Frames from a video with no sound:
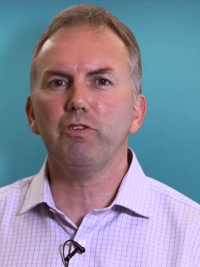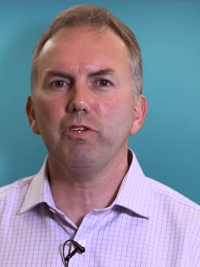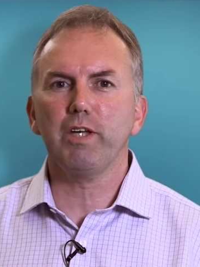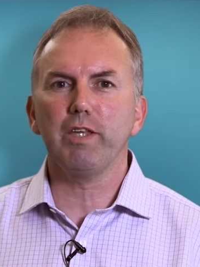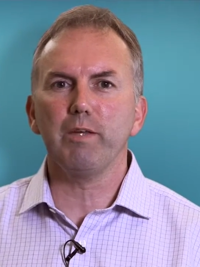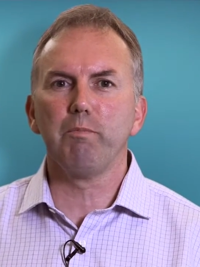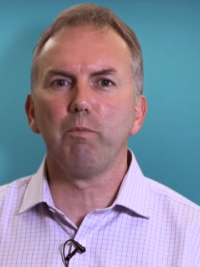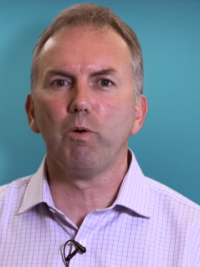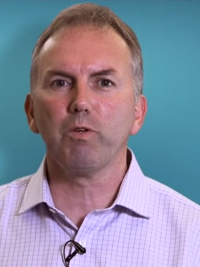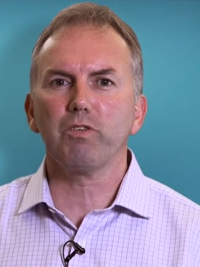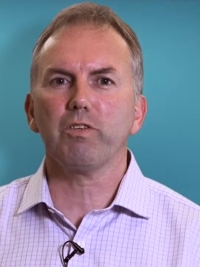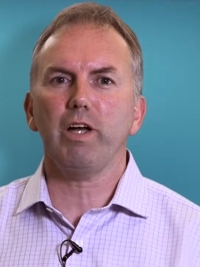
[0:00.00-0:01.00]
you get the
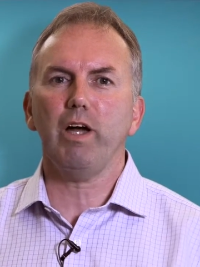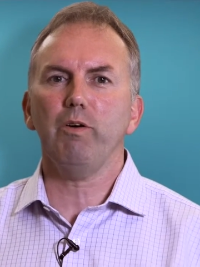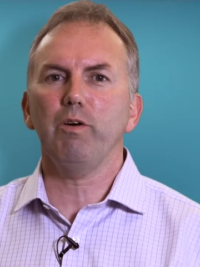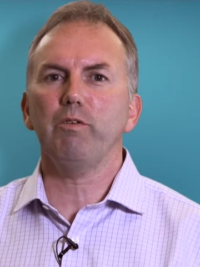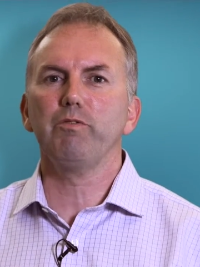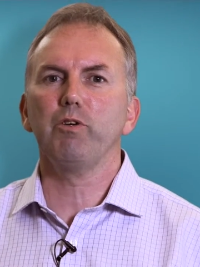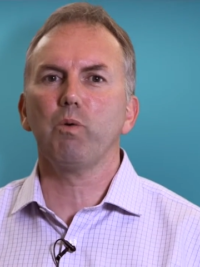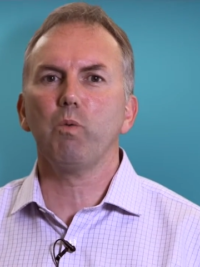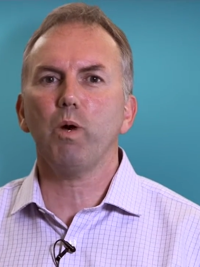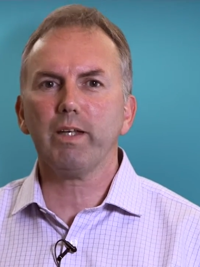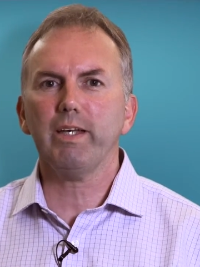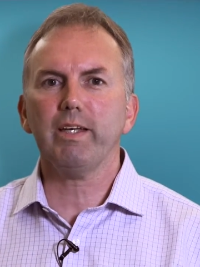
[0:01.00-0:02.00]
most out of your
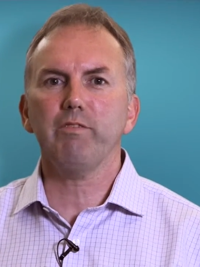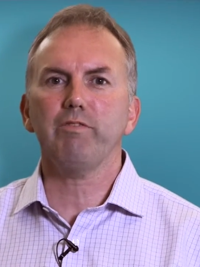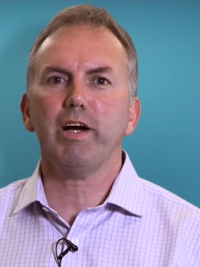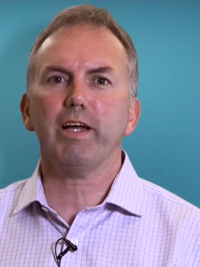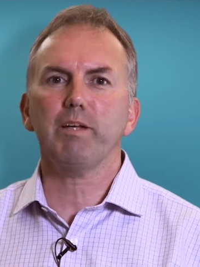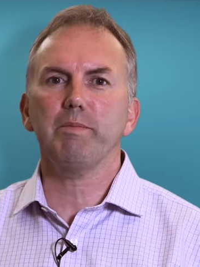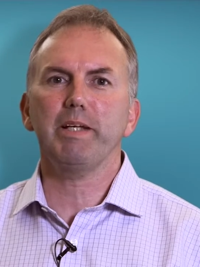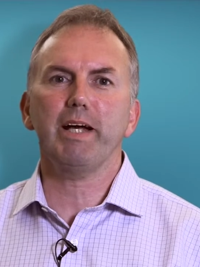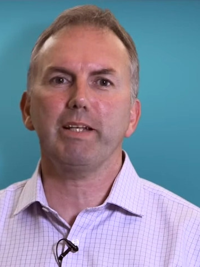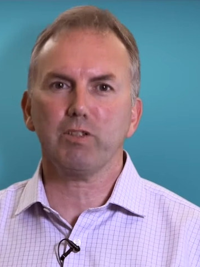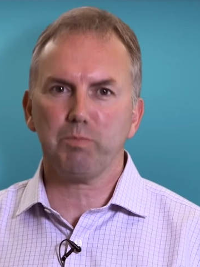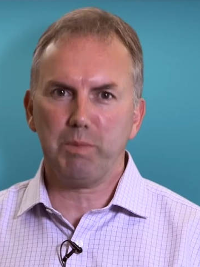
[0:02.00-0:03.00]
working environment
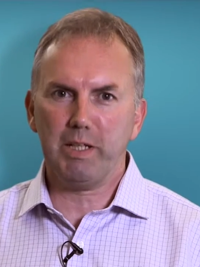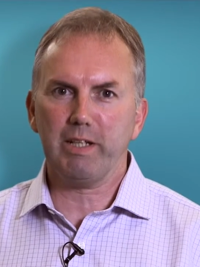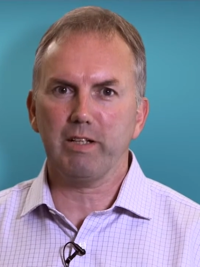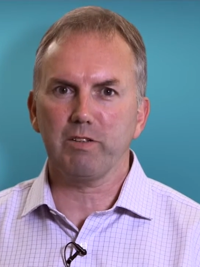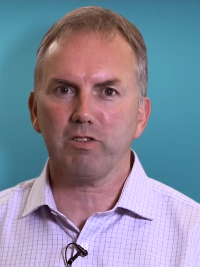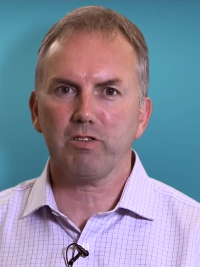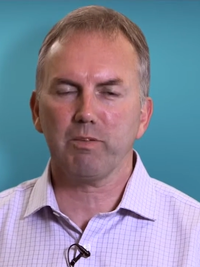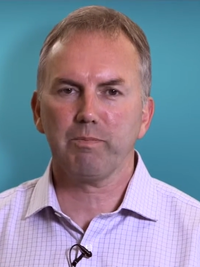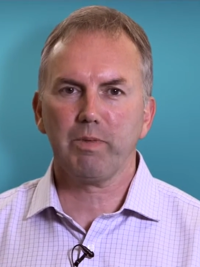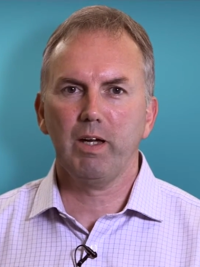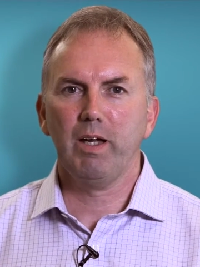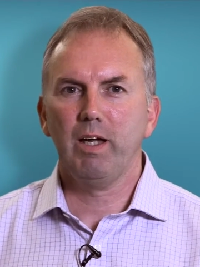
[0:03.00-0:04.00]
and experience.
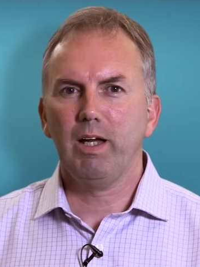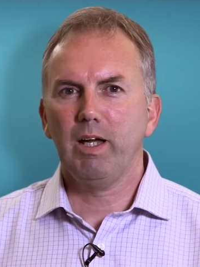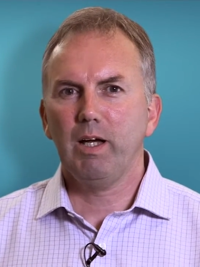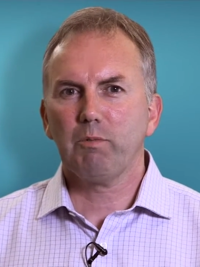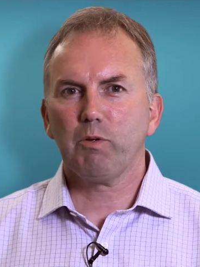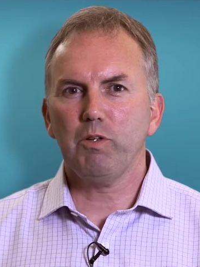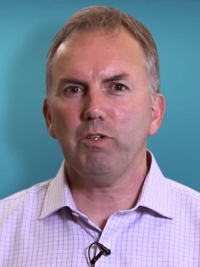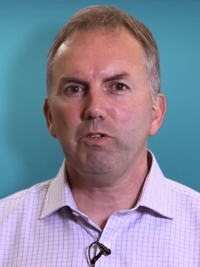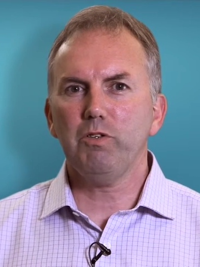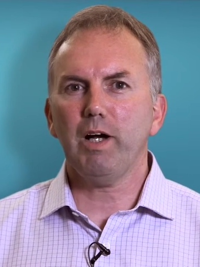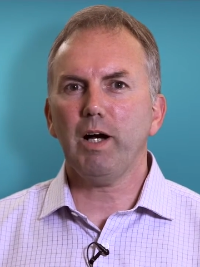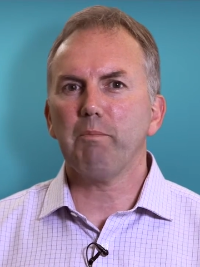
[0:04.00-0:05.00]
I'm going to
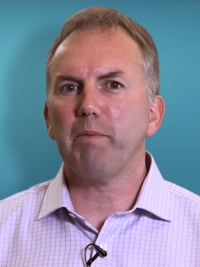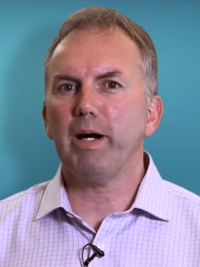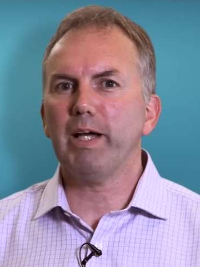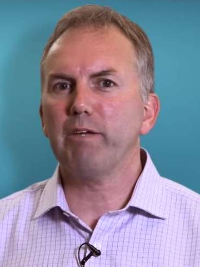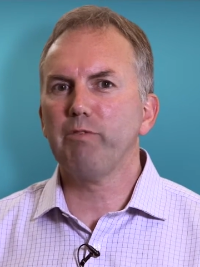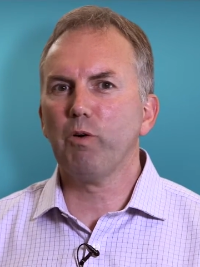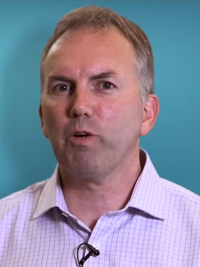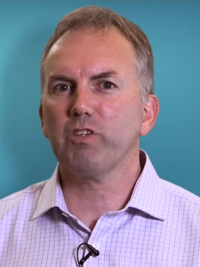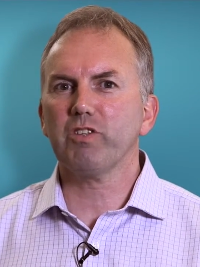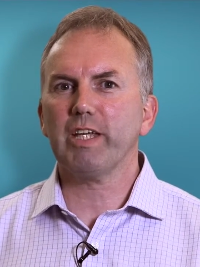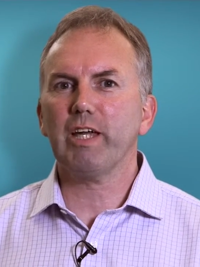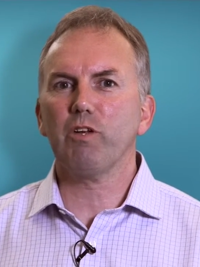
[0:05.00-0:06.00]
do that by
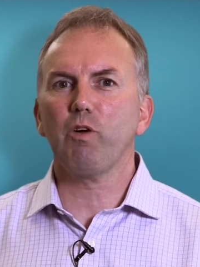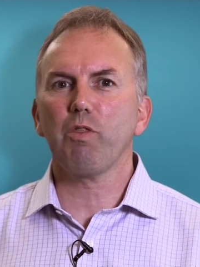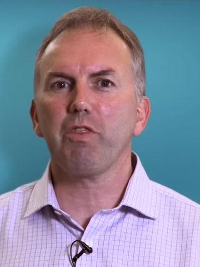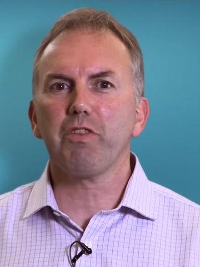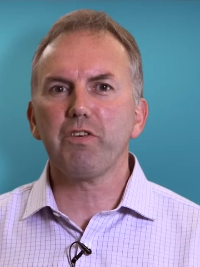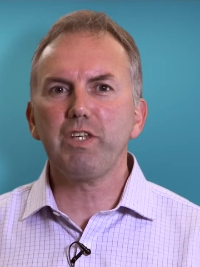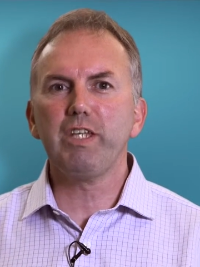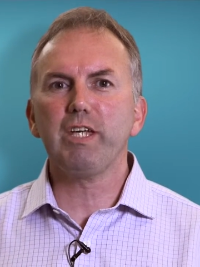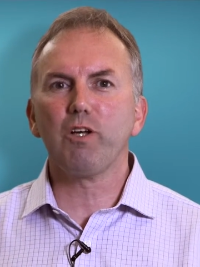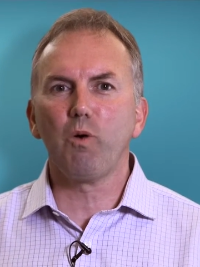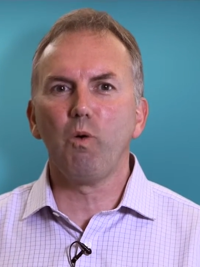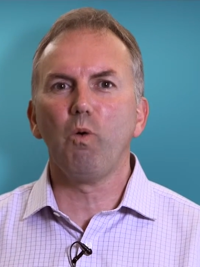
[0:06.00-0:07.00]
focusing in on three
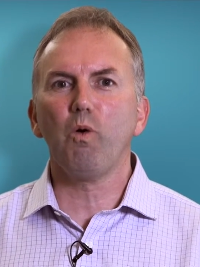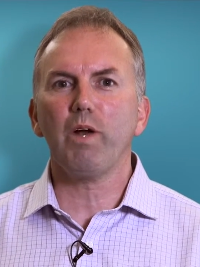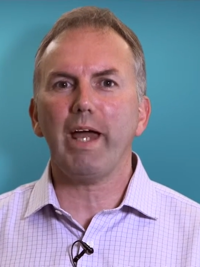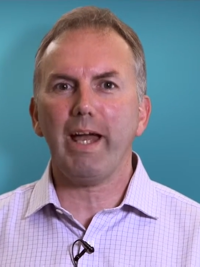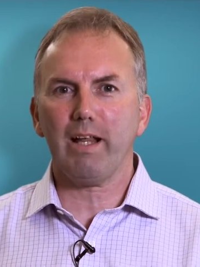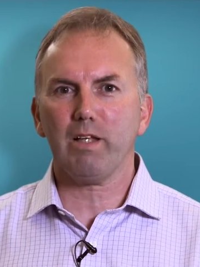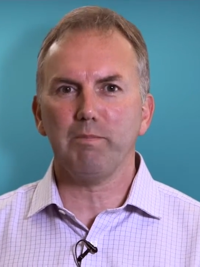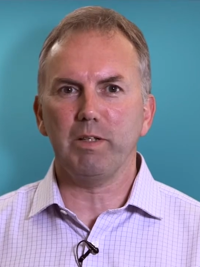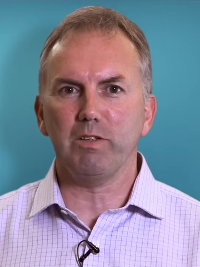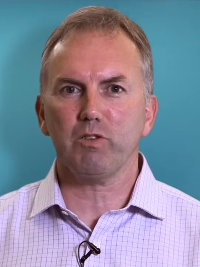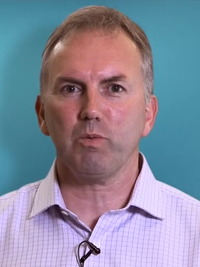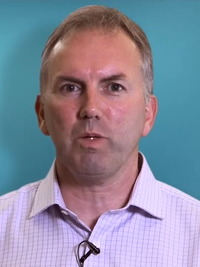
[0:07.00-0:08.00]
core
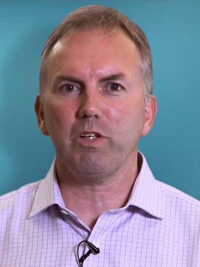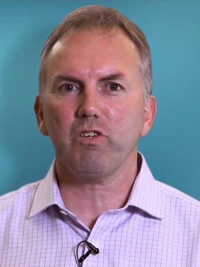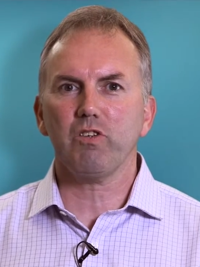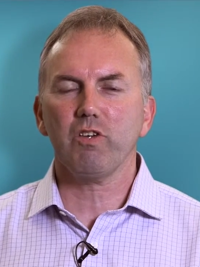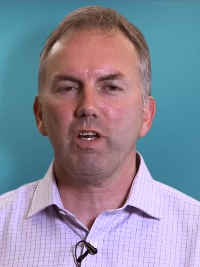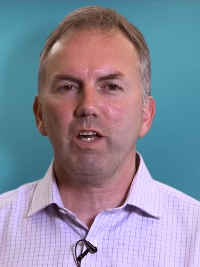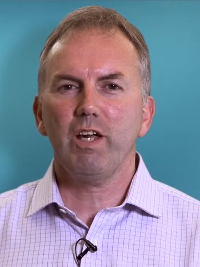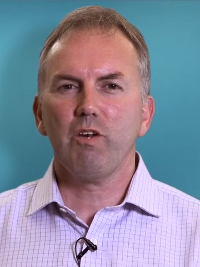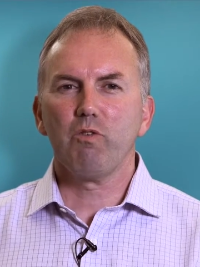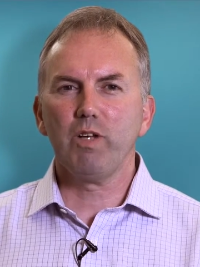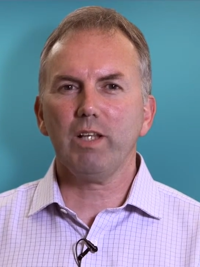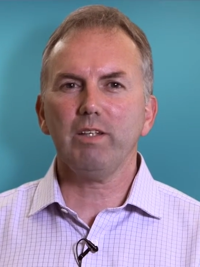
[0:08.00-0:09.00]
elements which
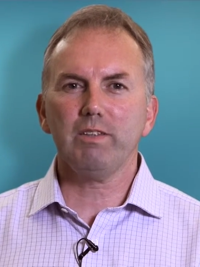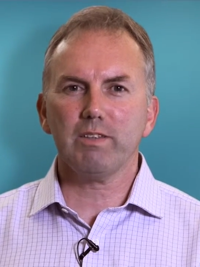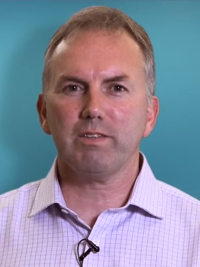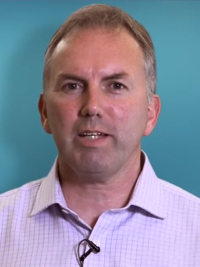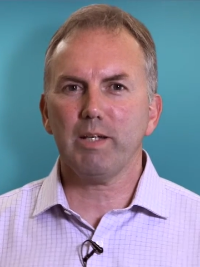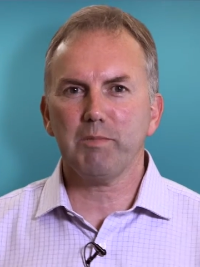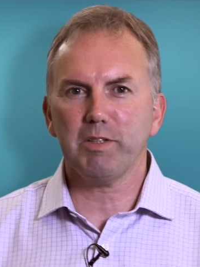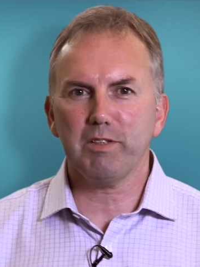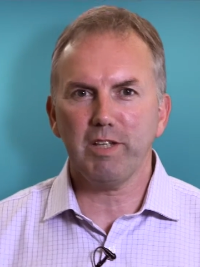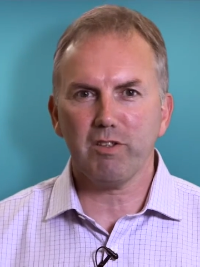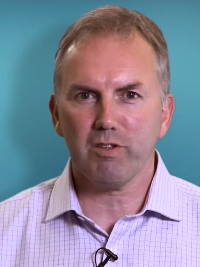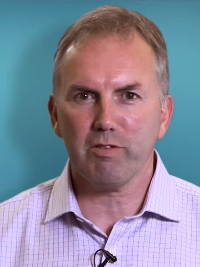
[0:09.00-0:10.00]
really determine the
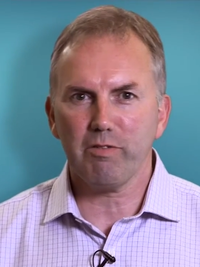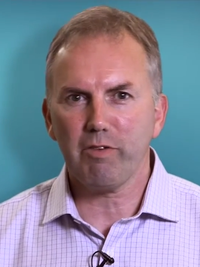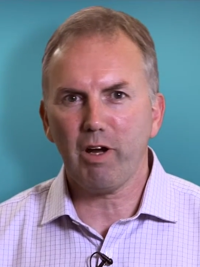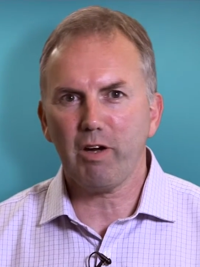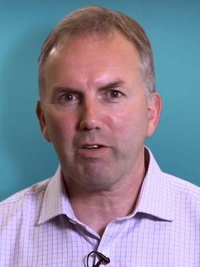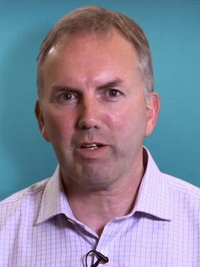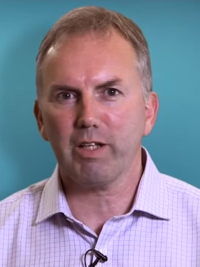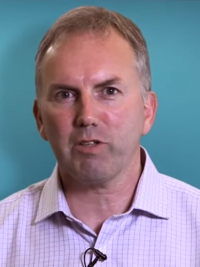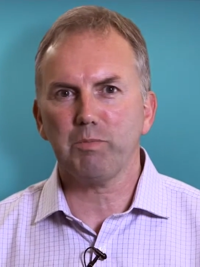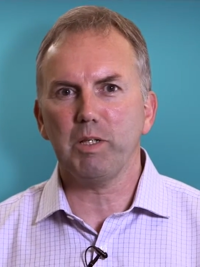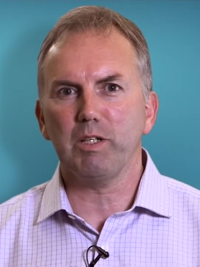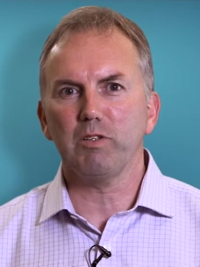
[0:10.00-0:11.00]
nature of our
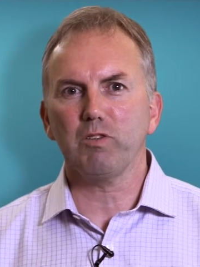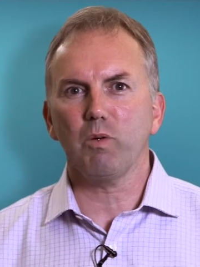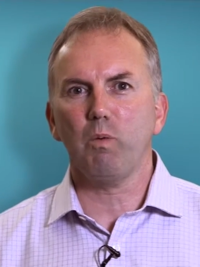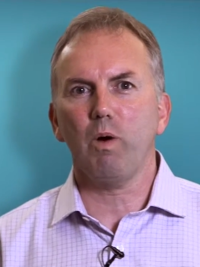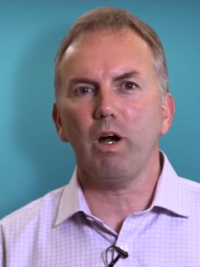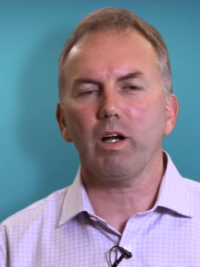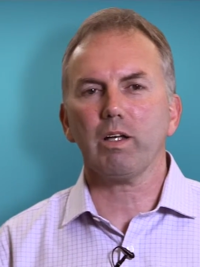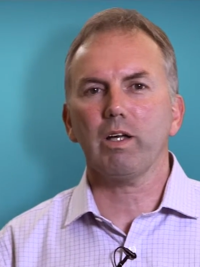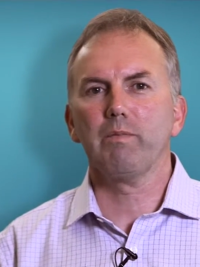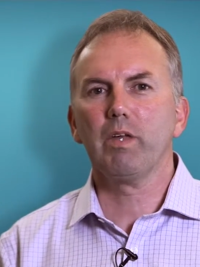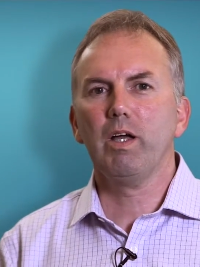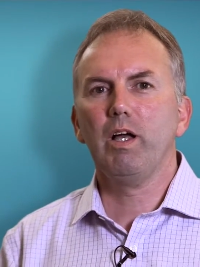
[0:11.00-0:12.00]
experience at work.
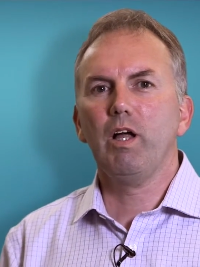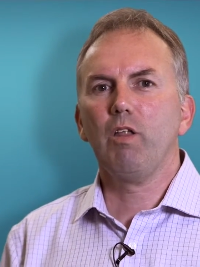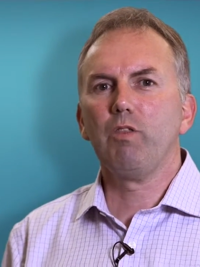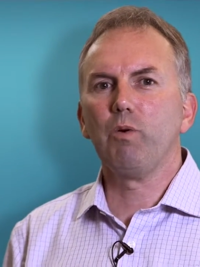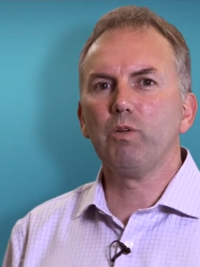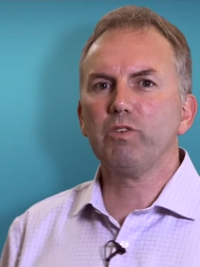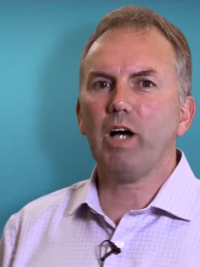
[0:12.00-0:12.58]
Those